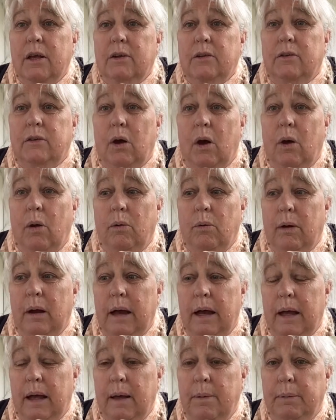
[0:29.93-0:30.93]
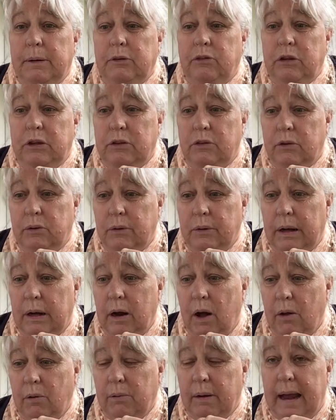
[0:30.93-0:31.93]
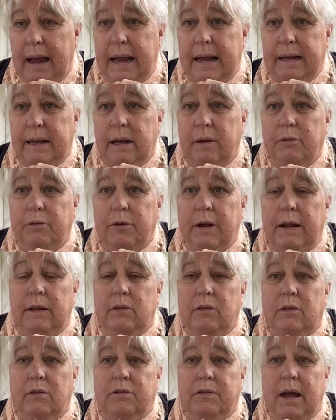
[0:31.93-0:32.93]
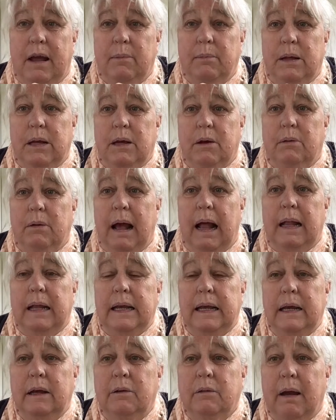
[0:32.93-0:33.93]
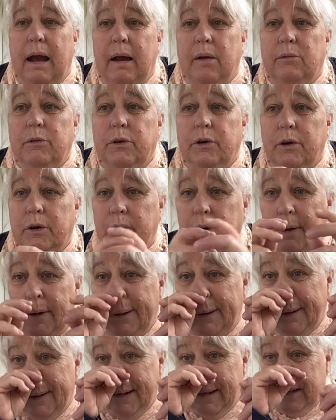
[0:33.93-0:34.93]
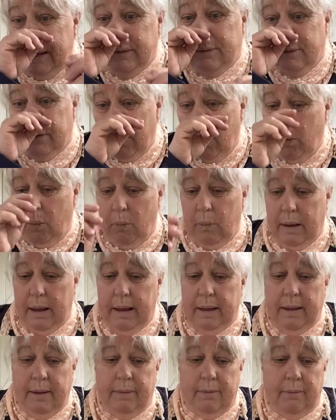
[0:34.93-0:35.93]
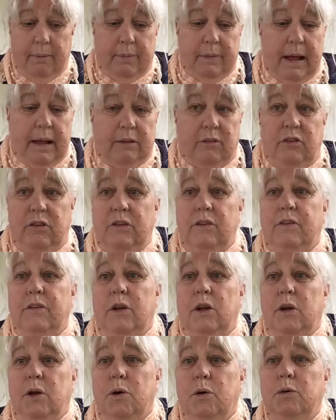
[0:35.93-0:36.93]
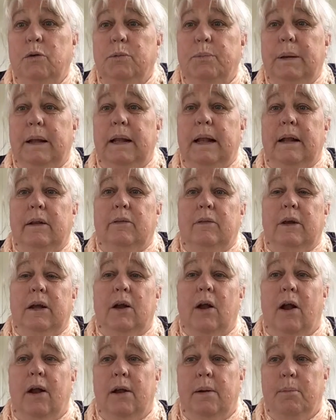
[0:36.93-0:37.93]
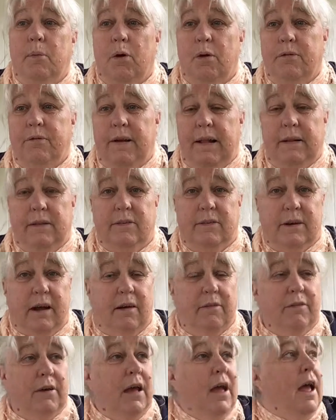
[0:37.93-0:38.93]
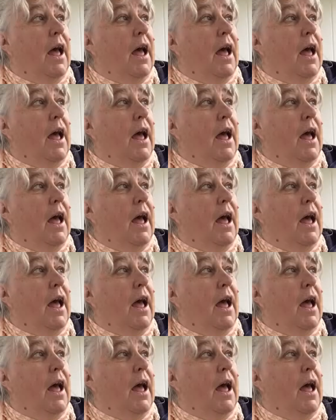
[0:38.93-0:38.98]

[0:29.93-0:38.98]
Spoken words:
So, but she's doing all right, and friends and family are rallying around her. So, that's just the news, but let's get on to more fun stuff.